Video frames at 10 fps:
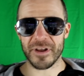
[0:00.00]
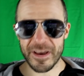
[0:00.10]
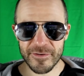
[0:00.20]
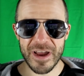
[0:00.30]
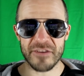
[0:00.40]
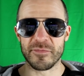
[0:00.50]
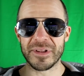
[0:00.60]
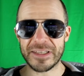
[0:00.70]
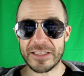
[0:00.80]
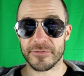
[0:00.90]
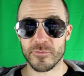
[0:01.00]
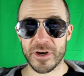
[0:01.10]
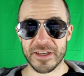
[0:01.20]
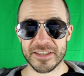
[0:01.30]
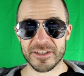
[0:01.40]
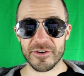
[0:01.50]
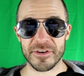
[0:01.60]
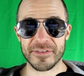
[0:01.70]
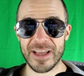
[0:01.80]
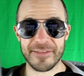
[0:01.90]
not ever have believed when I
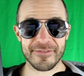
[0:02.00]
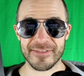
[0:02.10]
started that